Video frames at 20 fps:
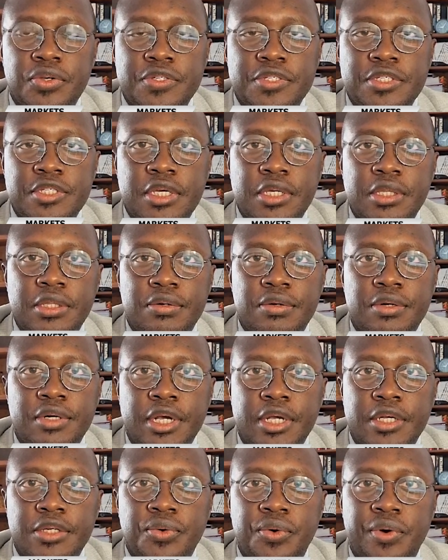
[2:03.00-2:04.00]
So you're seeing the
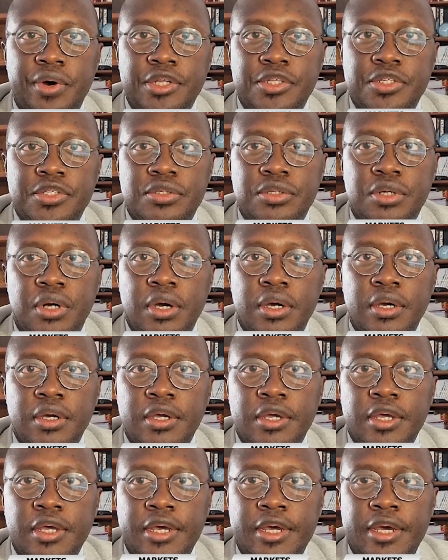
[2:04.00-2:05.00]
rand quite
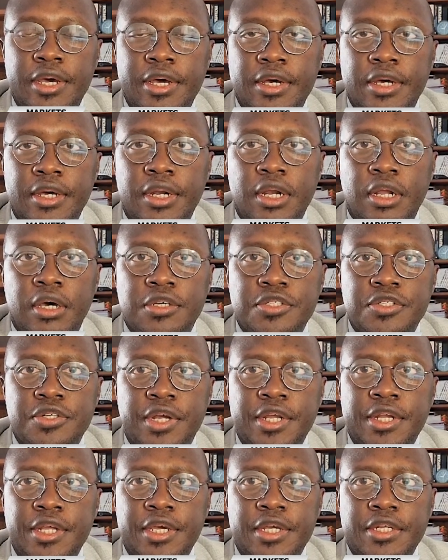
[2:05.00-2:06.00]
strong, last
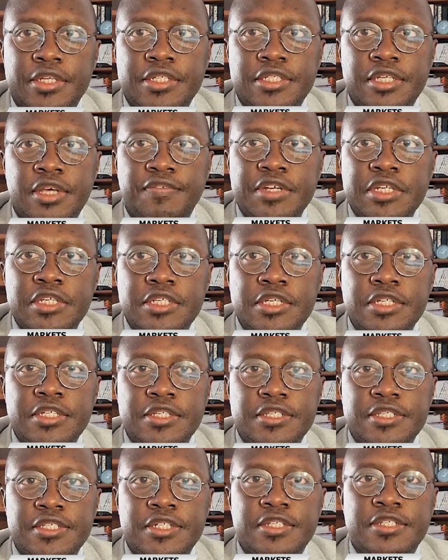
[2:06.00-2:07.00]
trading at
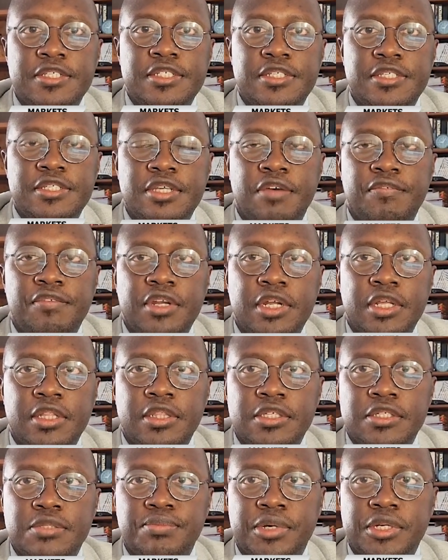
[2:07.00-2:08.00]
17.67
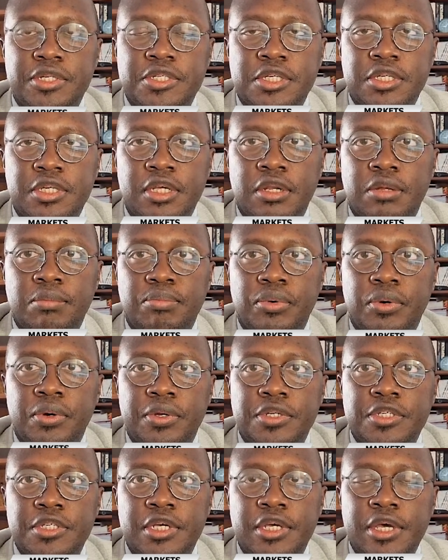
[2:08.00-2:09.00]
at this particular
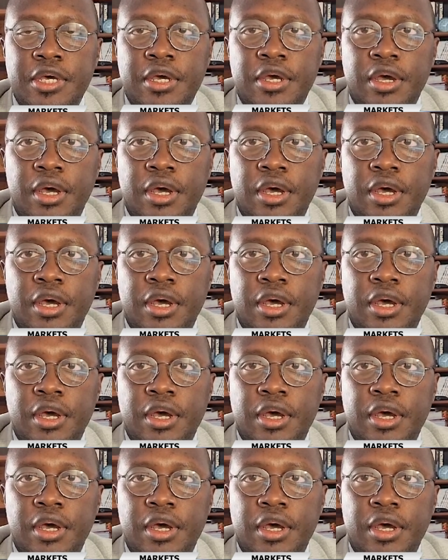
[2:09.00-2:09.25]
point.